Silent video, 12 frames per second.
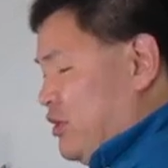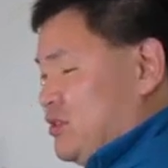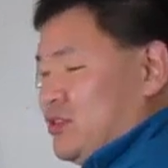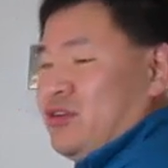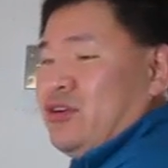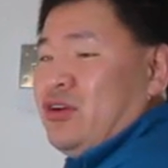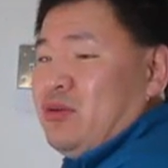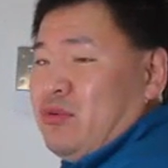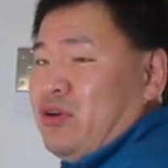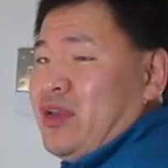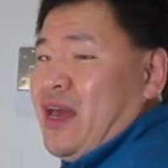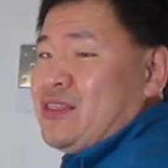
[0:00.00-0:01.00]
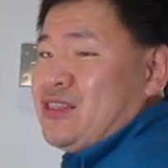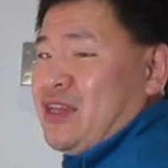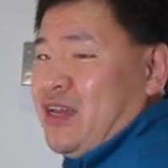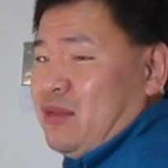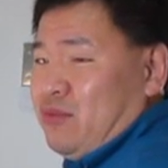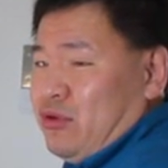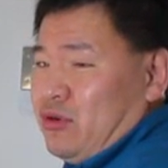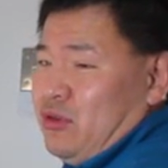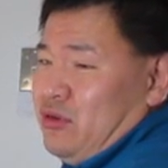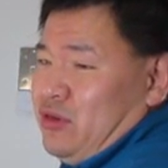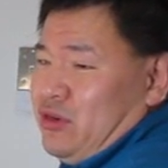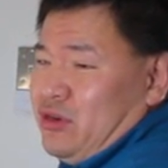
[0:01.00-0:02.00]
you stir and the more you agitate, the more
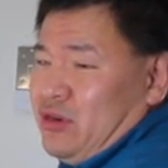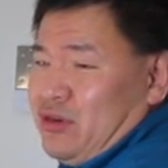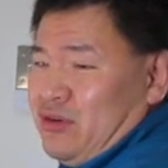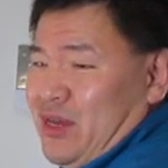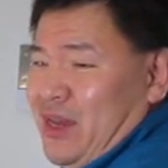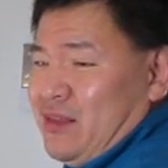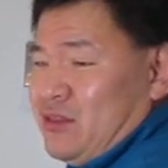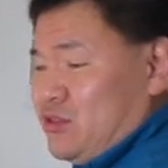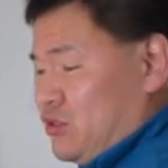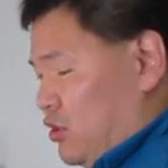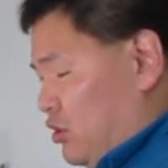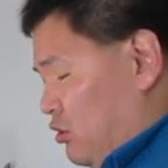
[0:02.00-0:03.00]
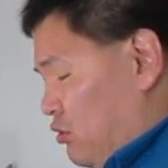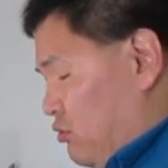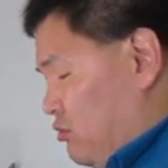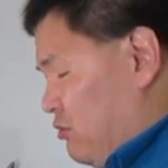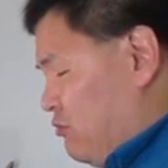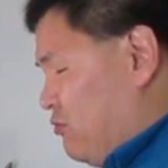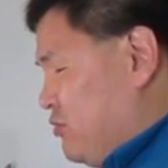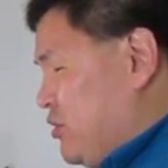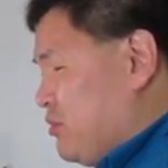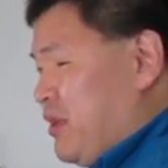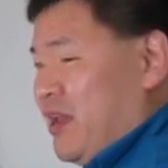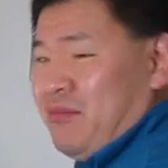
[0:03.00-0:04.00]
gluten you're going to create. So
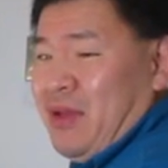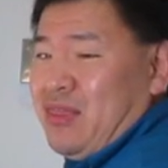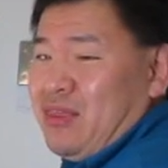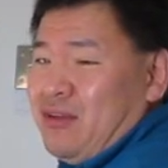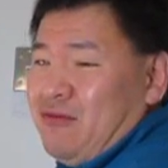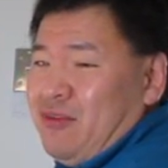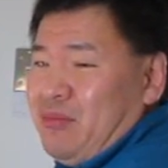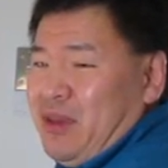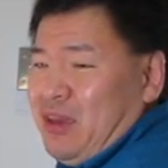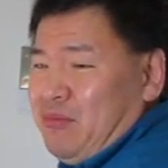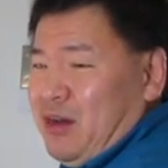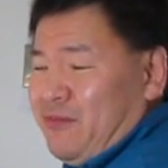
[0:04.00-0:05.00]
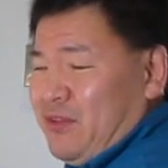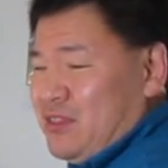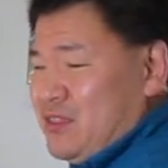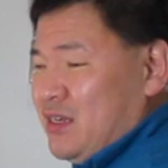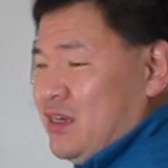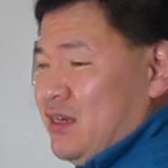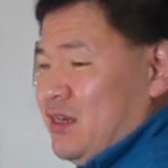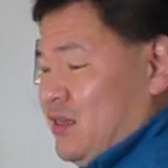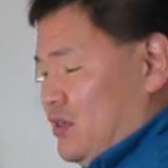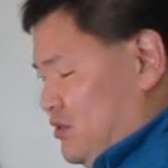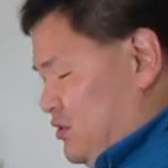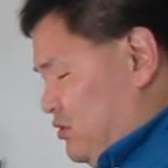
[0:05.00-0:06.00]
your main method when making muffins
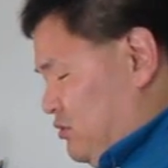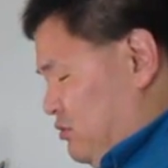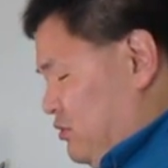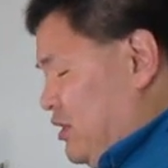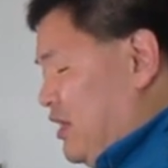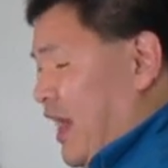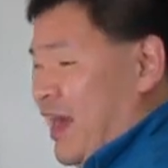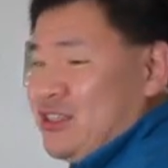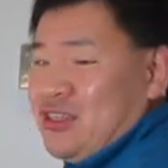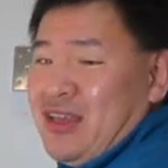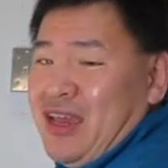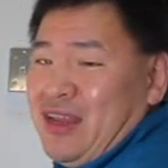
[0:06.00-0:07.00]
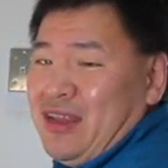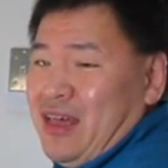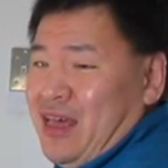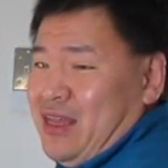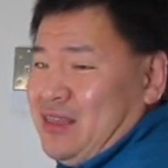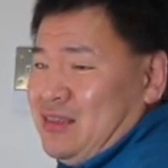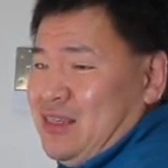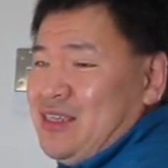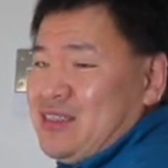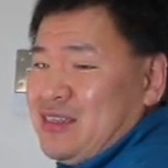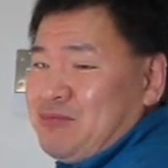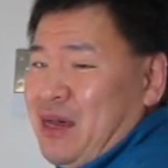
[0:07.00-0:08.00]
is to agitate it as
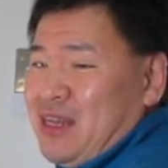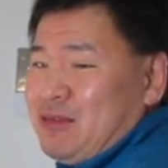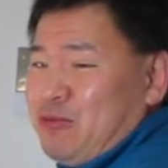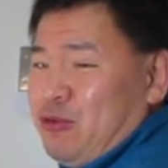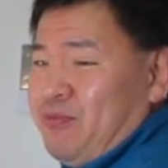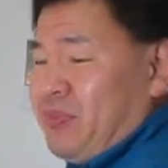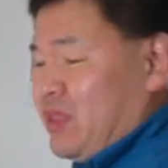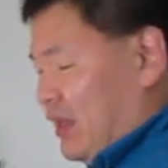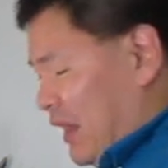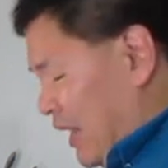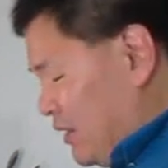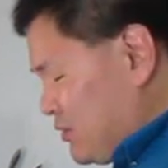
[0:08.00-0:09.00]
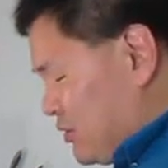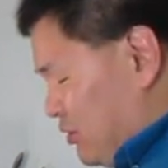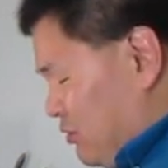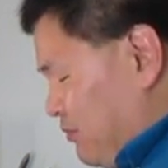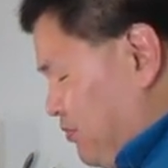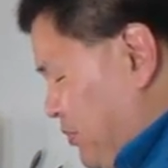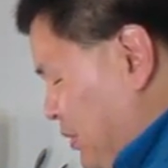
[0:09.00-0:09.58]
least as possible. Also,